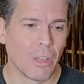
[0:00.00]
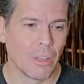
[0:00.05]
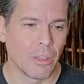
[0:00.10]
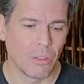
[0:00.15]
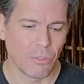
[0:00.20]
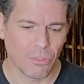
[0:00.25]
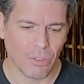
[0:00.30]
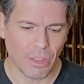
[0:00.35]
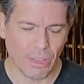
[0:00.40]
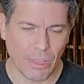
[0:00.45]
You
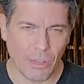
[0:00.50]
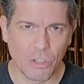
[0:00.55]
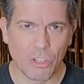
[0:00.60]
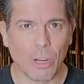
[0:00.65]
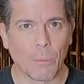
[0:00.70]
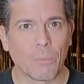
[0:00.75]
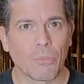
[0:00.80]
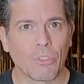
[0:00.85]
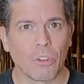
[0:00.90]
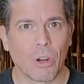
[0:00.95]
know, it's like a
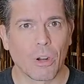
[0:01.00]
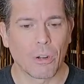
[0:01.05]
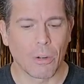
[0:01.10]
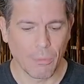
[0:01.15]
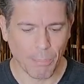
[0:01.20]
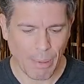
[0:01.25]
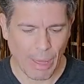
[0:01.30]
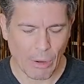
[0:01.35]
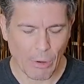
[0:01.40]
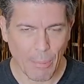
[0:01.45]
jump starter,
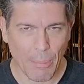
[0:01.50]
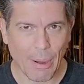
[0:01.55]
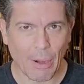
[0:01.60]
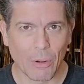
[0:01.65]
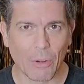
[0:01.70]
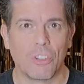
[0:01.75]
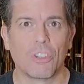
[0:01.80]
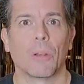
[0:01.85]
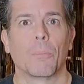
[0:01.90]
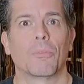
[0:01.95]
battery
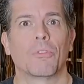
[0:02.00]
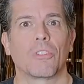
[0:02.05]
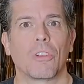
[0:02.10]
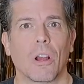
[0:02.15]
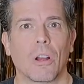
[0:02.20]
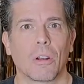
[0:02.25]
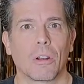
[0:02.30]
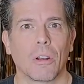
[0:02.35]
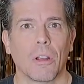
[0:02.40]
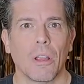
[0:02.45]
powered jump
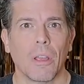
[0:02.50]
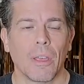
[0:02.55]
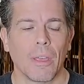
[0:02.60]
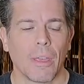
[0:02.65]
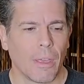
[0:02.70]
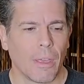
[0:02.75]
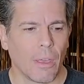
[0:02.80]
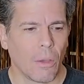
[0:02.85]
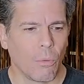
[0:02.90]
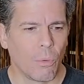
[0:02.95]
starter,
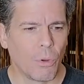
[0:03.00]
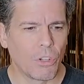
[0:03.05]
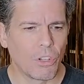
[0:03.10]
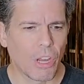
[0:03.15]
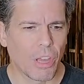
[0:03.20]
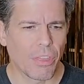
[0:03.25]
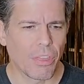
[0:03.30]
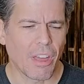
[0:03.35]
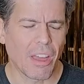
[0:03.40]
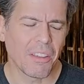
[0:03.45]
which
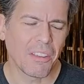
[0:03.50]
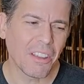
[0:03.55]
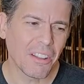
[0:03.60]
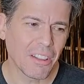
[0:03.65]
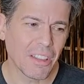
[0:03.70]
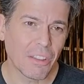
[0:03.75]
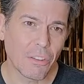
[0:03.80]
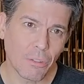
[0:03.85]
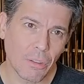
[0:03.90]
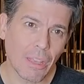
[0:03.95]
I thought, you know,
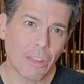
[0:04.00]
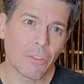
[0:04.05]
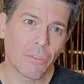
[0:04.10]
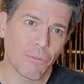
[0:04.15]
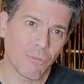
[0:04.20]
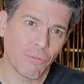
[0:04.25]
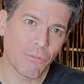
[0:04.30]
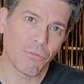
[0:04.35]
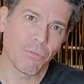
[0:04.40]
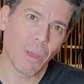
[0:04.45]
that's
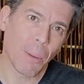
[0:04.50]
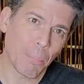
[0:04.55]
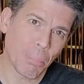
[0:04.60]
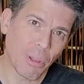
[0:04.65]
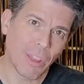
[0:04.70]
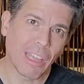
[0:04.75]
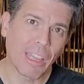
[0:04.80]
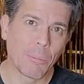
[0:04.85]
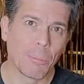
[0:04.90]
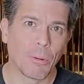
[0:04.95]
that's
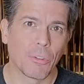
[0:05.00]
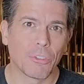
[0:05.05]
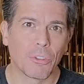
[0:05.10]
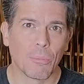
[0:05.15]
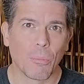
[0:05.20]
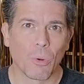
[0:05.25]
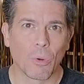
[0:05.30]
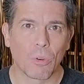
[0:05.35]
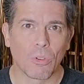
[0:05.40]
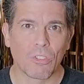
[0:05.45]
applicable to
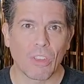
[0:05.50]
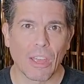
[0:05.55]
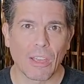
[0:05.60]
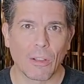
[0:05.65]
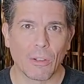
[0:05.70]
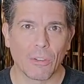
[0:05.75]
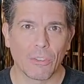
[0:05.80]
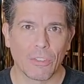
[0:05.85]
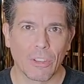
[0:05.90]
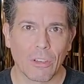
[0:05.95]
motorcycles.